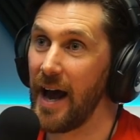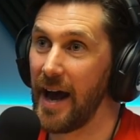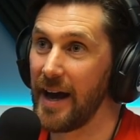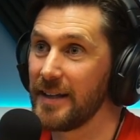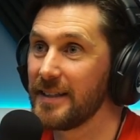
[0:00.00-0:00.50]

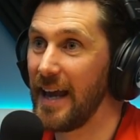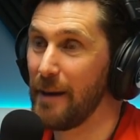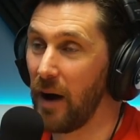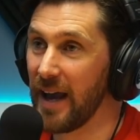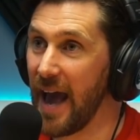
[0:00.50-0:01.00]
and
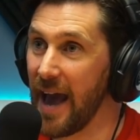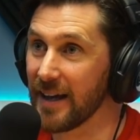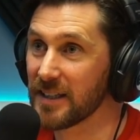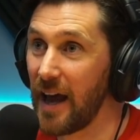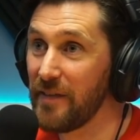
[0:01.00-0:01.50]
in my
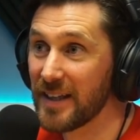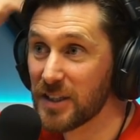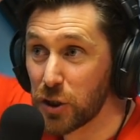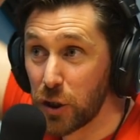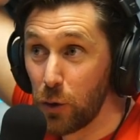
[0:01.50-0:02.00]
head, and there's
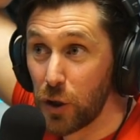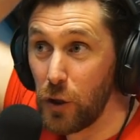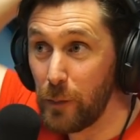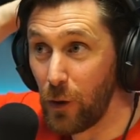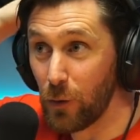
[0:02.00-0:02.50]
two
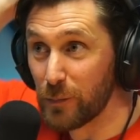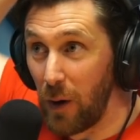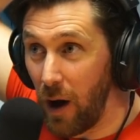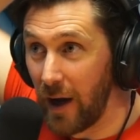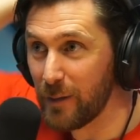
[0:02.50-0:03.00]
cubicles
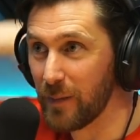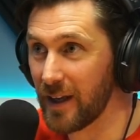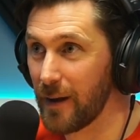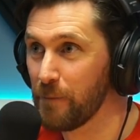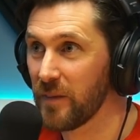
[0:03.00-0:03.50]
behind
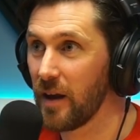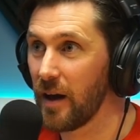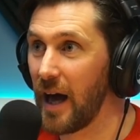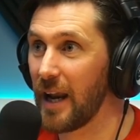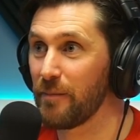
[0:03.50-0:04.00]
me,
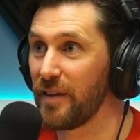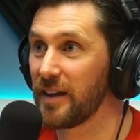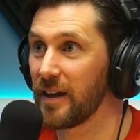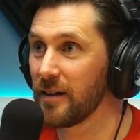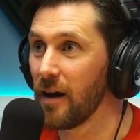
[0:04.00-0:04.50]
and I'm
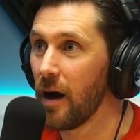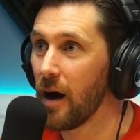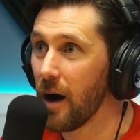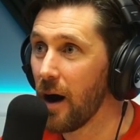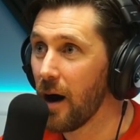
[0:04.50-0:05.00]
thinking,
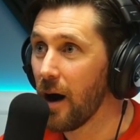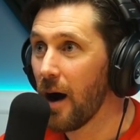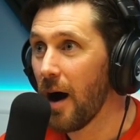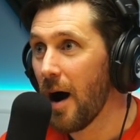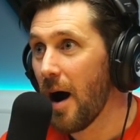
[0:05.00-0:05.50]

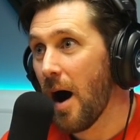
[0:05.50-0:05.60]
uh,